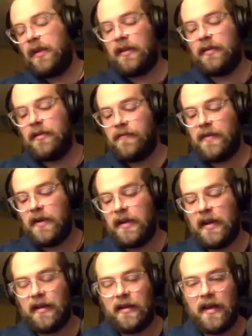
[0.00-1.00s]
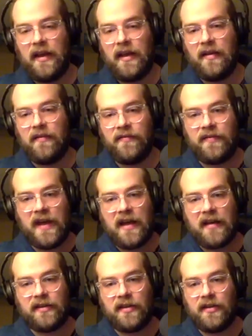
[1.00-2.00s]
the fucking it
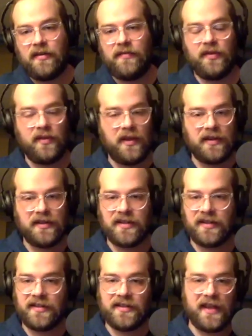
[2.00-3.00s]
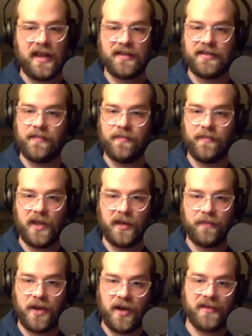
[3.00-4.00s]
factor for like success and like
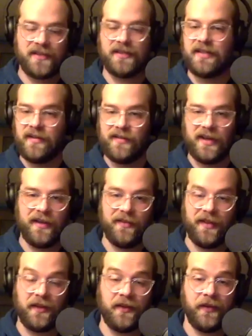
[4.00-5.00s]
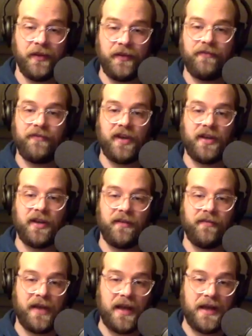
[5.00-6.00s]
positivity and like good
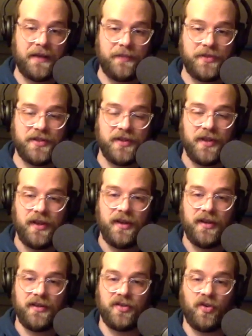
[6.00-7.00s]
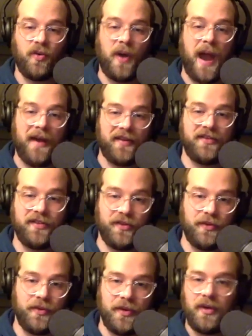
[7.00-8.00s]
fucking vibes is
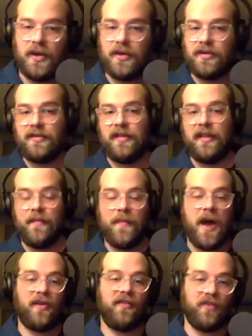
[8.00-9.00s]
gratitude. And the amount of